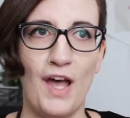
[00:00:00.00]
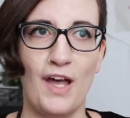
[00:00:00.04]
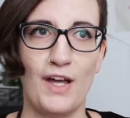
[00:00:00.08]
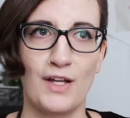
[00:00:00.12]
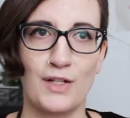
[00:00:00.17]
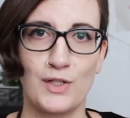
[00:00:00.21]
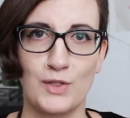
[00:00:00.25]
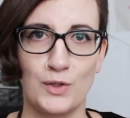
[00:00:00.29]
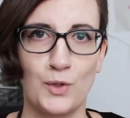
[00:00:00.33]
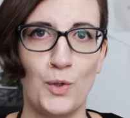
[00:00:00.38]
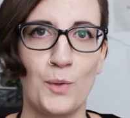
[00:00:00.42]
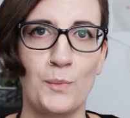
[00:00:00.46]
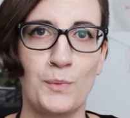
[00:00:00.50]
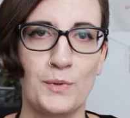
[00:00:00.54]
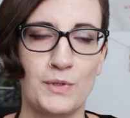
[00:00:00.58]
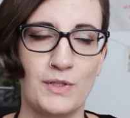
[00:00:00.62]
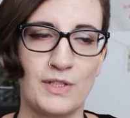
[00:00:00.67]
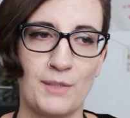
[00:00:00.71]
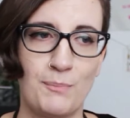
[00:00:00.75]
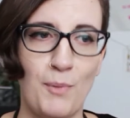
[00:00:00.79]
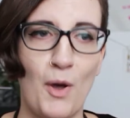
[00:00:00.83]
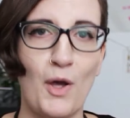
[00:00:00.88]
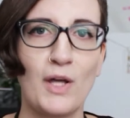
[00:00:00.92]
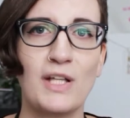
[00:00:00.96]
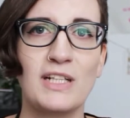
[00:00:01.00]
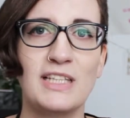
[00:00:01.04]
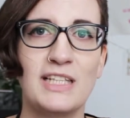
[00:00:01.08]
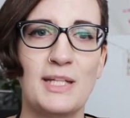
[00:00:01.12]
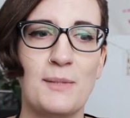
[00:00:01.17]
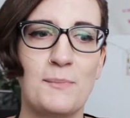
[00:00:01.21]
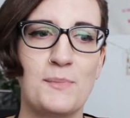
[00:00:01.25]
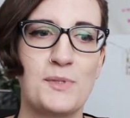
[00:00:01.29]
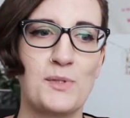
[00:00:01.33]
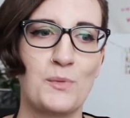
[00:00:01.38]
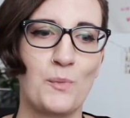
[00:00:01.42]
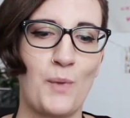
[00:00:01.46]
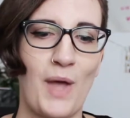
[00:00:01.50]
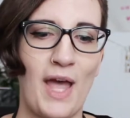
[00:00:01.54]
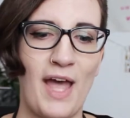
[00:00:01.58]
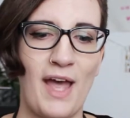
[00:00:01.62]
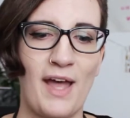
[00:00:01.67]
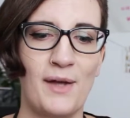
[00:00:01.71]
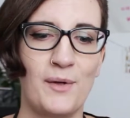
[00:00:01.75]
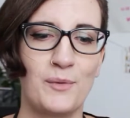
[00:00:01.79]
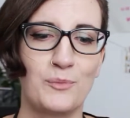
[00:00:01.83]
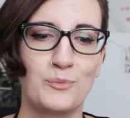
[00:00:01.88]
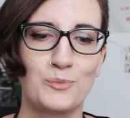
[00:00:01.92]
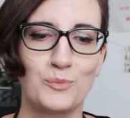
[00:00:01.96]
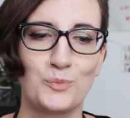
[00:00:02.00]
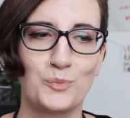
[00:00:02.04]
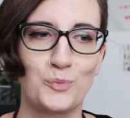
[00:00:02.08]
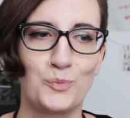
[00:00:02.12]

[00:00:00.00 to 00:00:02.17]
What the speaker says: a global apocalypse where